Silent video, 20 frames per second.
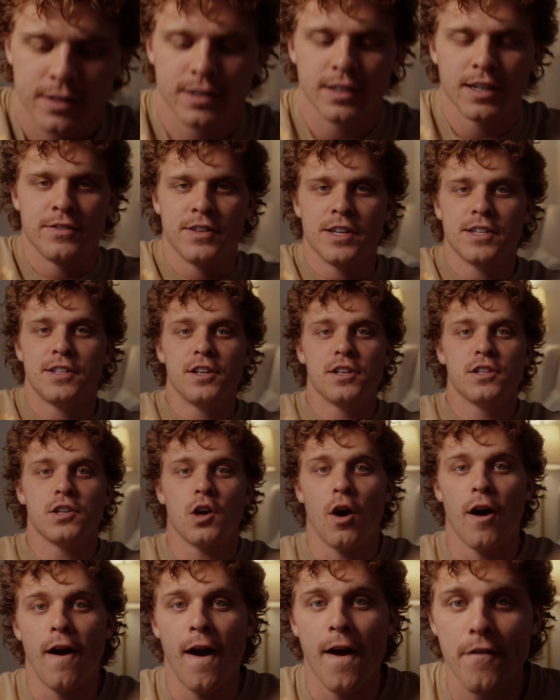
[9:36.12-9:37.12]
And this is
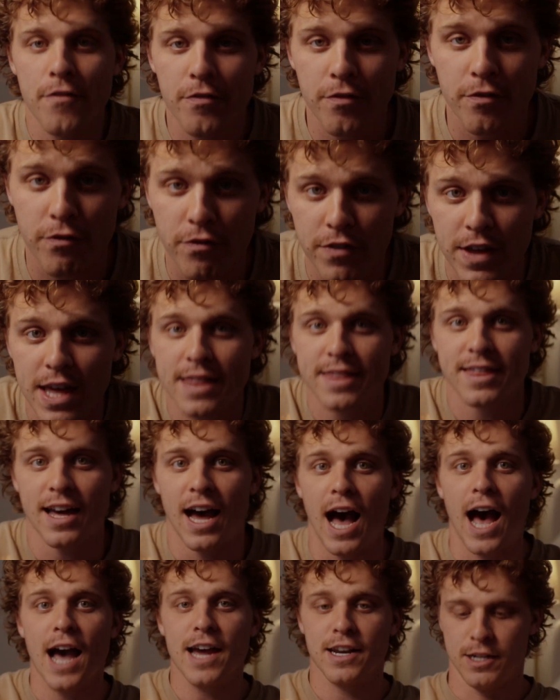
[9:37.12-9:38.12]
our fifth
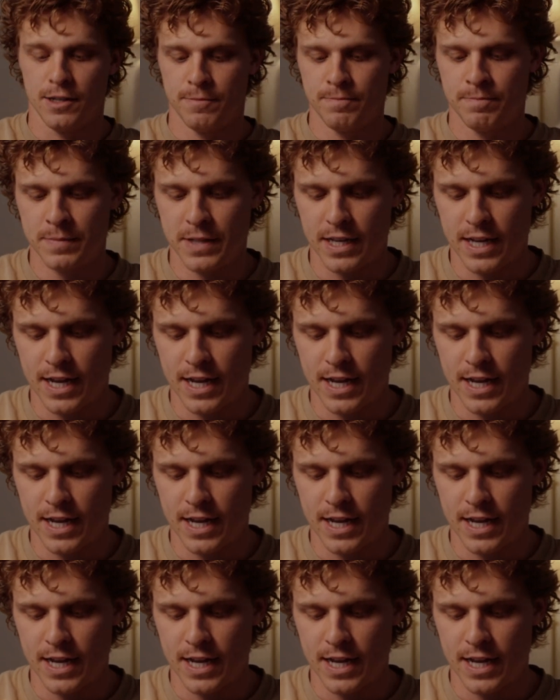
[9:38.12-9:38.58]
item.